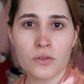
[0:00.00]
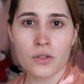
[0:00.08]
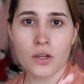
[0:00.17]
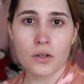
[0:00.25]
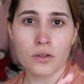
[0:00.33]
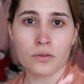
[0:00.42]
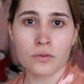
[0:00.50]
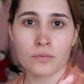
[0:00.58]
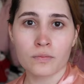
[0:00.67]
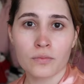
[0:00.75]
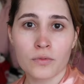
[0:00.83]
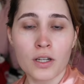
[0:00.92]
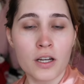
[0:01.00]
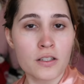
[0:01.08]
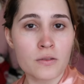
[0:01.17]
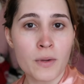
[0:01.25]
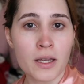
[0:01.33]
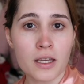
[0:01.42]
So you
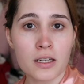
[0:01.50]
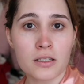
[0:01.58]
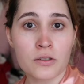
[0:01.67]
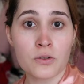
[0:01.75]
guys might get